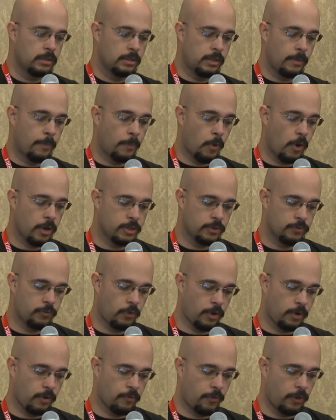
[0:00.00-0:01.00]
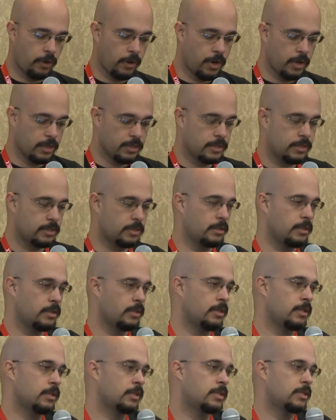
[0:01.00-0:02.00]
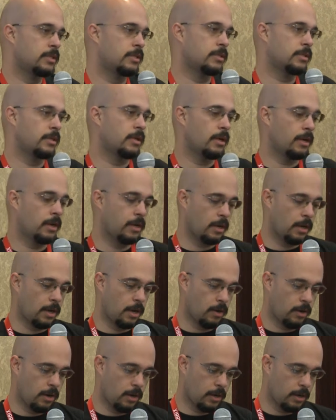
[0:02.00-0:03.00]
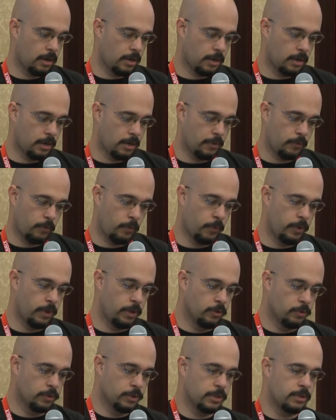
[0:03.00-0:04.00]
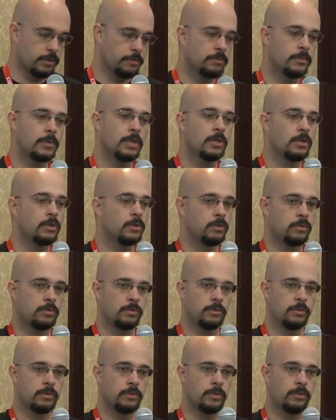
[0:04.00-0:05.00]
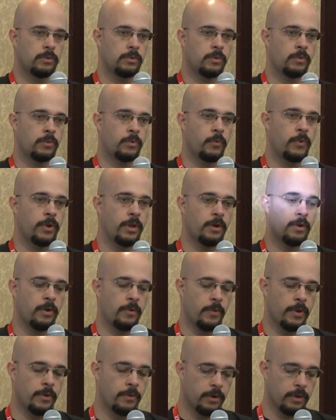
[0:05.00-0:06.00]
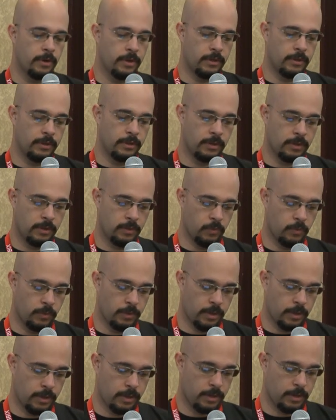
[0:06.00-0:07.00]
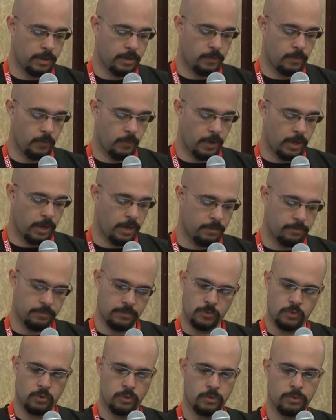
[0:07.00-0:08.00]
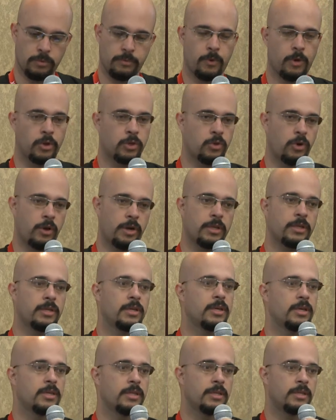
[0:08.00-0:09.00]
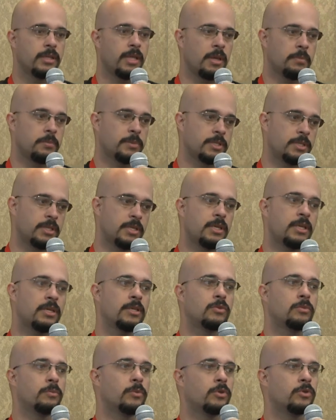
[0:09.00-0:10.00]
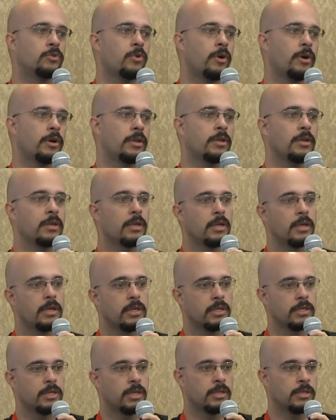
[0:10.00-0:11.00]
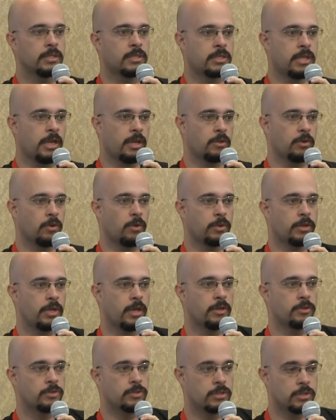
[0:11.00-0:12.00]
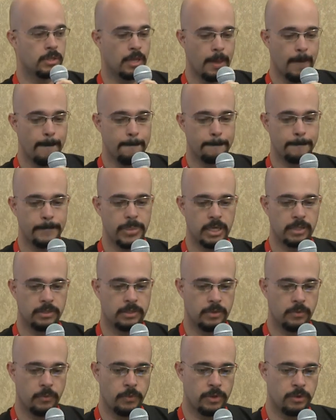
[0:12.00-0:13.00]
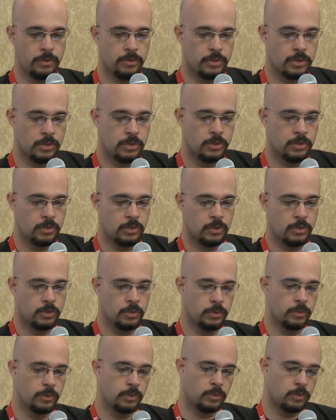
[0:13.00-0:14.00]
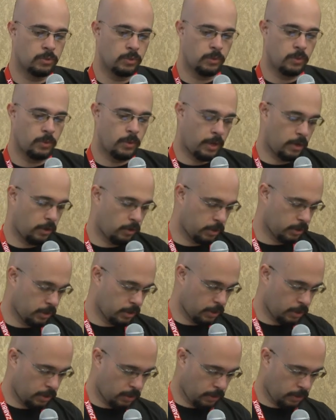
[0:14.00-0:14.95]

The proxies for, for us is uh, we use it to re uh, way to monitoring the DMZ, to monitoring external locations, but we use to, to another,